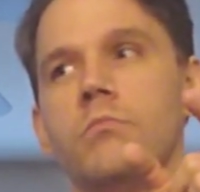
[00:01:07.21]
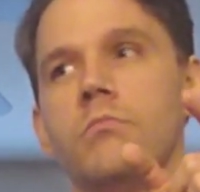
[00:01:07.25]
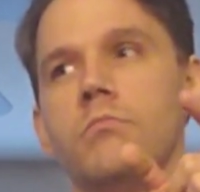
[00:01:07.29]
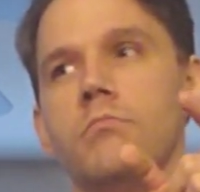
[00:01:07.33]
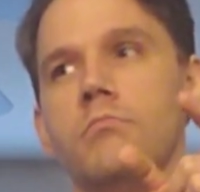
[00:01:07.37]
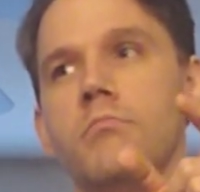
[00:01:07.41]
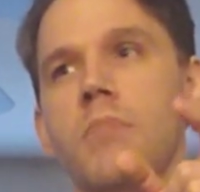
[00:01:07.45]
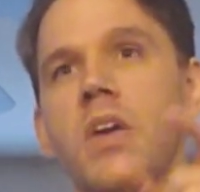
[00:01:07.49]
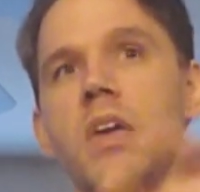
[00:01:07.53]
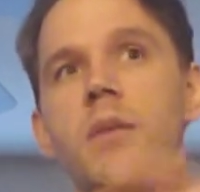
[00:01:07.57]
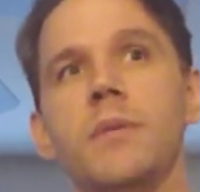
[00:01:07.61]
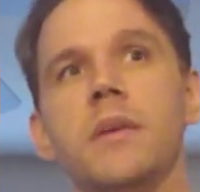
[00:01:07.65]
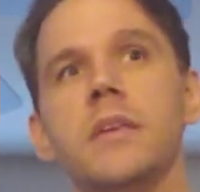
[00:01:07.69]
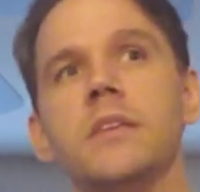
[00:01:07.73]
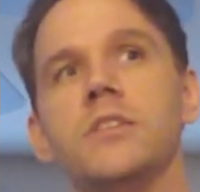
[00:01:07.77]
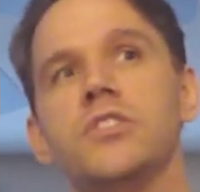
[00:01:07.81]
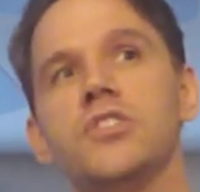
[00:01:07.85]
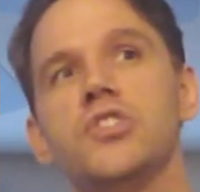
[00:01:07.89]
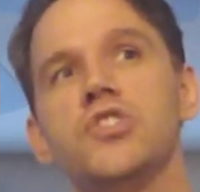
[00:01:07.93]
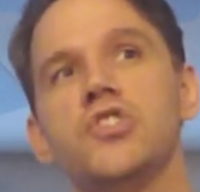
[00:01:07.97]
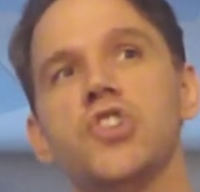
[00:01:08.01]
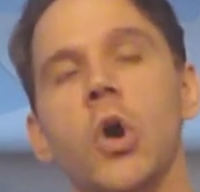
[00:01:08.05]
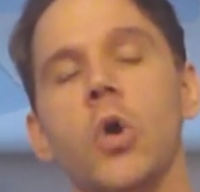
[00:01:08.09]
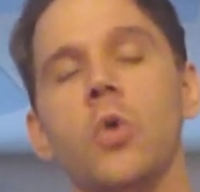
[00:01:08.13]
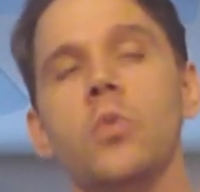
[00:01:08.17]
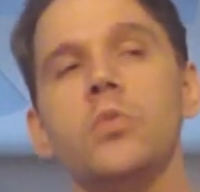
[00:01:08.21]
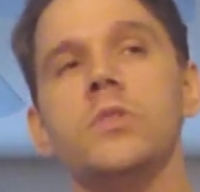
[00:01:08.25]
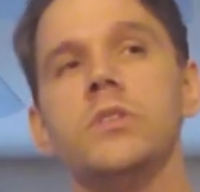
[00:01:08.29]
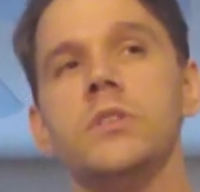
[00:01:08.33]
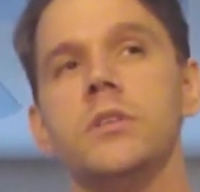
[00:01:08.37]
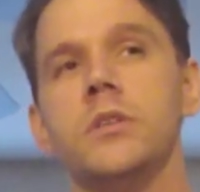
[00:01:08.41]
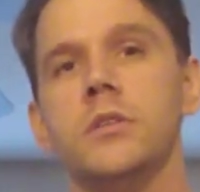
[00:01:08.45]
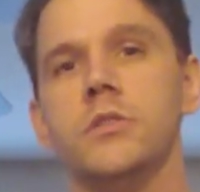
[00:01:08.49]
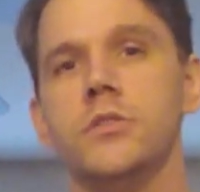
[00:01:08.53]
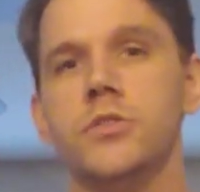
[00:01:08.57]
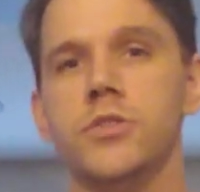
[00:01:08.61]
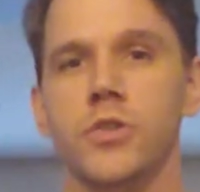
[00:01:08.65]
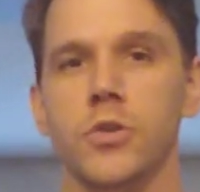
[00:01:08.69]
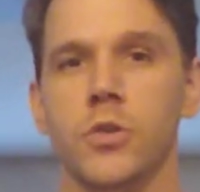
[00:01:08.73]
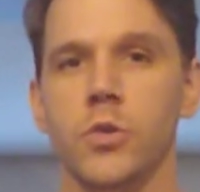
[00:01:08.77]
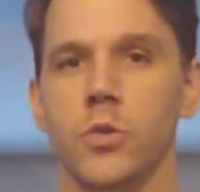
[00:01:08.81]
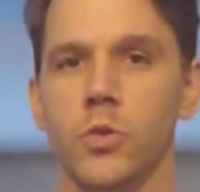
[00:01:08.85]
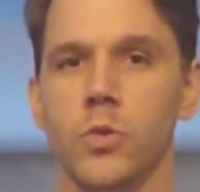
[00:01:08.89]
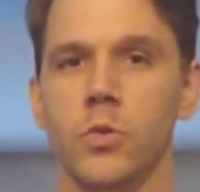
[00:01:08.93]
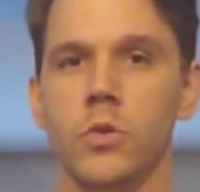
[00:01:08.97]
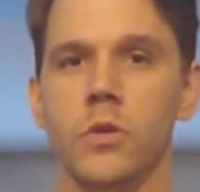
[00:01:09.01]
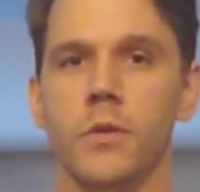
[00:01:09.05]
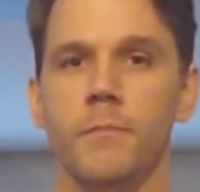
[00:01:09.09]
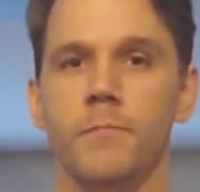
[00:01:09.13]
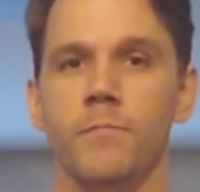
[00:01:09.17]
maybe don't
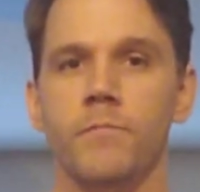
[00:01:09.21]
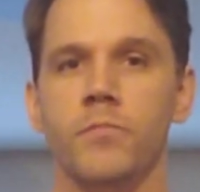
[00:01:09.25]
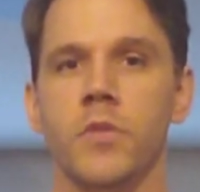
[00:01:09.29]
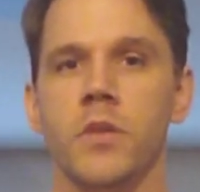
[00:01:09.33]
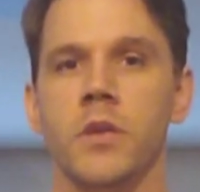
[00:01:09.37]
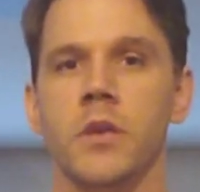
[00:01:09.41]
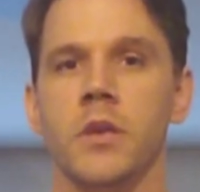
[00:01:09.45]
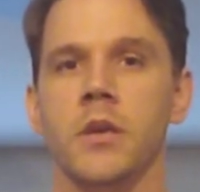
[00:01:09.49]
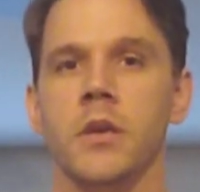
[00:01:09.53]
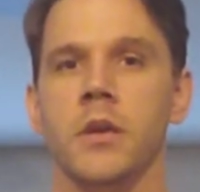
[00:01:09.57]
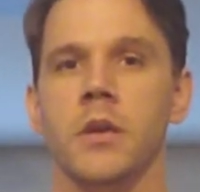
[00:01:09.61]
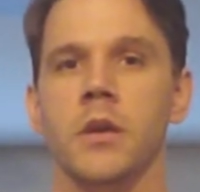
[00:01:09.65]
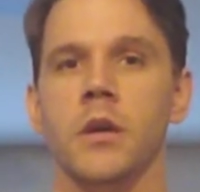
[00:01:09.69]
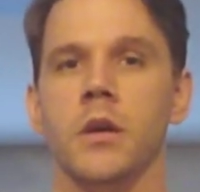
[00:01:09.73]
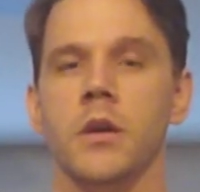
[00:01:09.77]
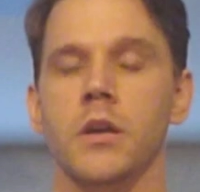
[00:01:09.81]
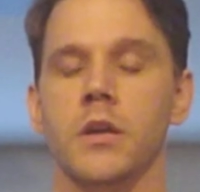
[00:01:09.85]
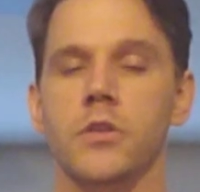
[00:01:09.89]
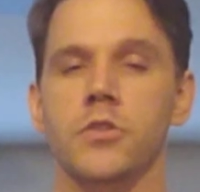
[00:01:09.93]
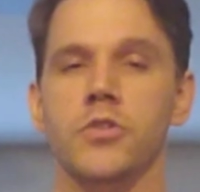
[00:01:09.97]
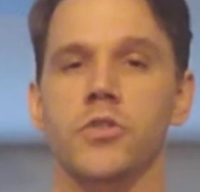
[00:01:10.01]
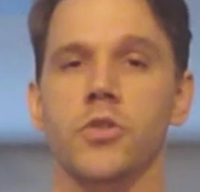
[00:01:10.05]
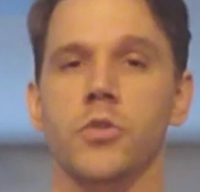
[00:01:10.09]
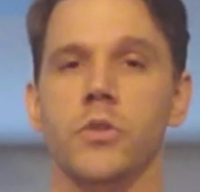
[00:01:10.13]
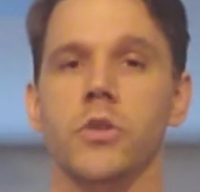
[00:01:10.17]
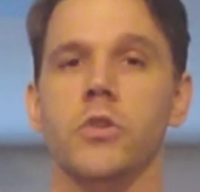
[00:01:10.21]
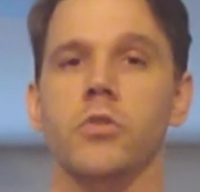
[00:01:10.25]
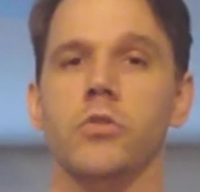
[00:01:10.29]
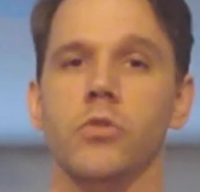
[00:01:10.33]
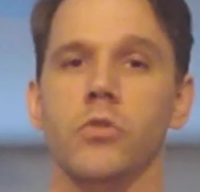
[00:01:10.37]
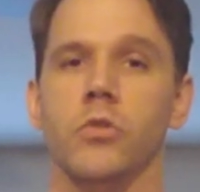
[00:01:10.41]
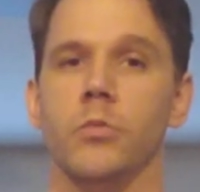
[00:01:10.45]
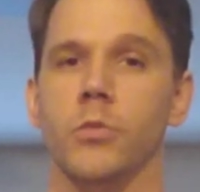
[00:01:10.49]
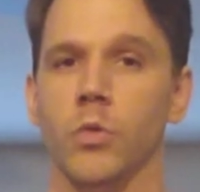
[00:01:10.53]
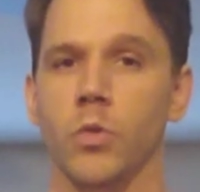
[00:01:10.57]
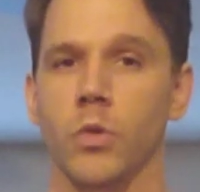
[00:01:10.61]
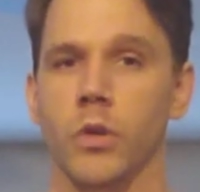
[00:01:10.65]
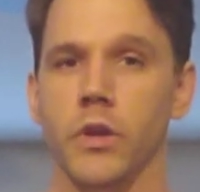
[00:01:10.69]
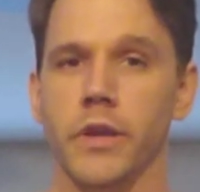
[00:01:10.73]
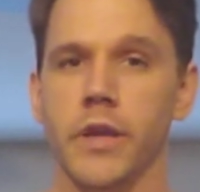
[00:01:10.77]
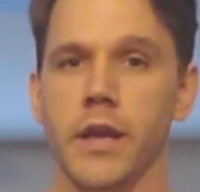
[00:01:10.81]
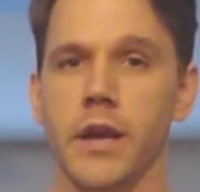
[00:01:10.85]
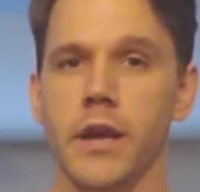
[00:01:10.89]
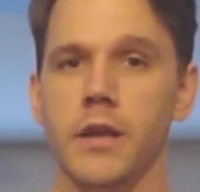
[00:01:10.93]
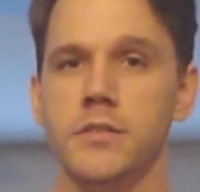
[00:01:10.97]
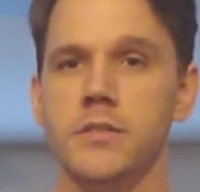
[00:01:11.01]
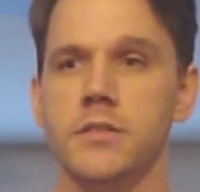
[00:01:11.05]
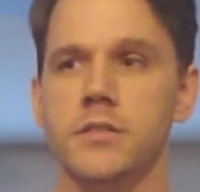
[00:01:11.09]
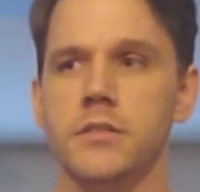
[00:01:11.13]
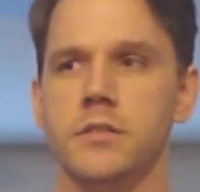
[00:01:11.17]
do during your normal
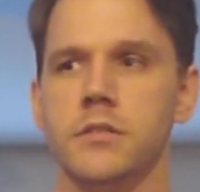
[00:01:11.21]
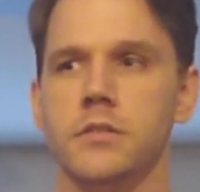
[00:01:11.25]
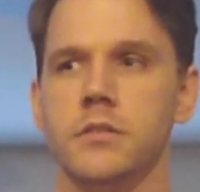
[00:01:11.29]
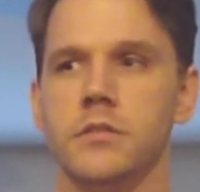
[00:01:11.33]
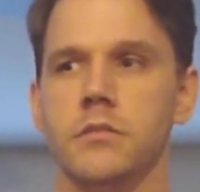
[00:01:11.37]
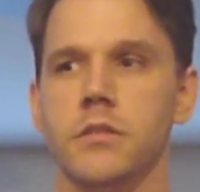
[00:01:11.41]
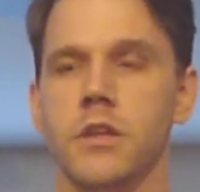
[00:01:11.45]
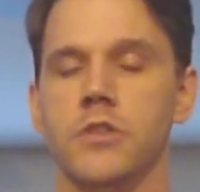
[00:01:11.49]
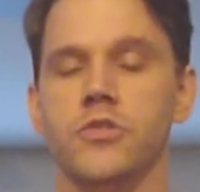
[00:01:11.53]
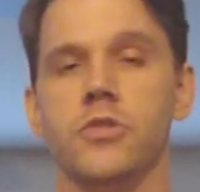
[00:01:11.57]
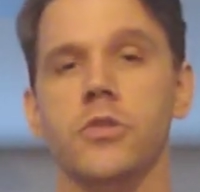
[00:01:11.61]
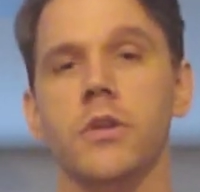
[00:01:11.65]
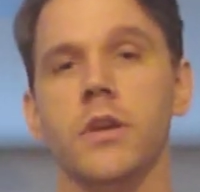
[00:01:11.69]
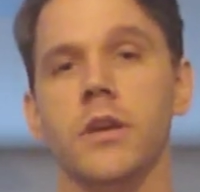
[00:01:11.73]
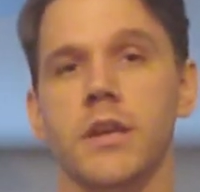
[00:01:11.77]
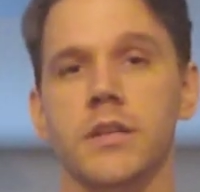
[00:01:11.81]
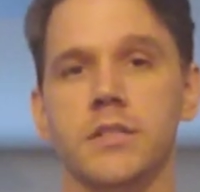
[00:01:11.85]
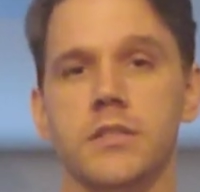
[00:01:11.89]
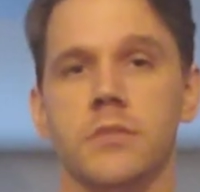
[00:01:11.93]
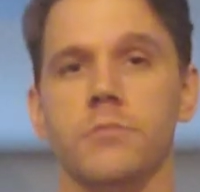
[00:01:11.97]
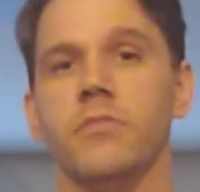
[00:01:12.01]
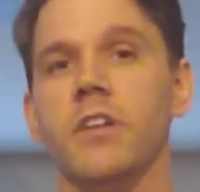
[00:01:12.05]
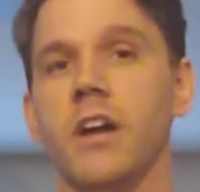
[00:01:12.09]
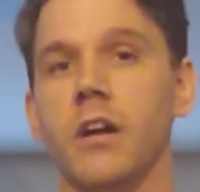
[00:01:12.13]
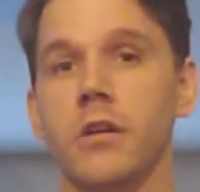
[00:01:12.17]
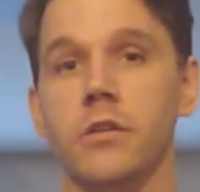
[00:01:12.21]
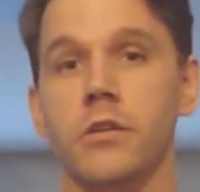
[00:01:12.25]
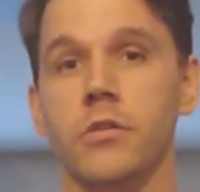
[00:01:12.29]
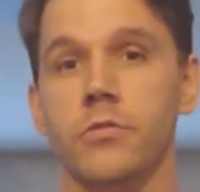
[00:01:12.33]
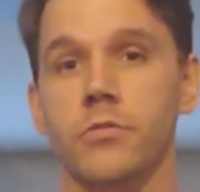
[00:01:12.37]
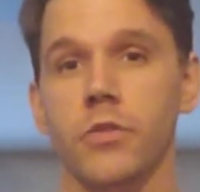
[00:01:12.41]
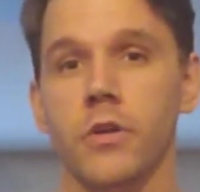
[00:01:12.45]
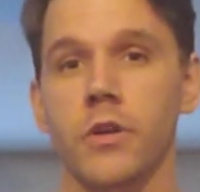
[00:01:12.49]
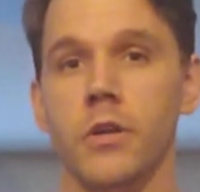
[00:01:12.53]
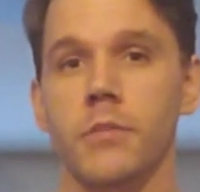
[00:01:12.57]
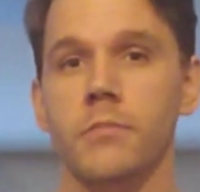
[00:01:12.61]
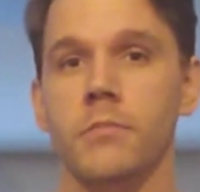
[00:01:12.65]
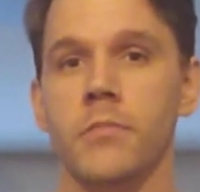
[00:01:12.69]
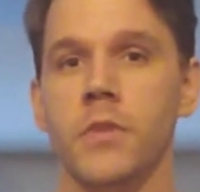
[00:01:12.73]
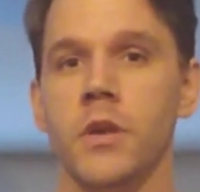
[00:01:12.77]
workouts that you can get some value from?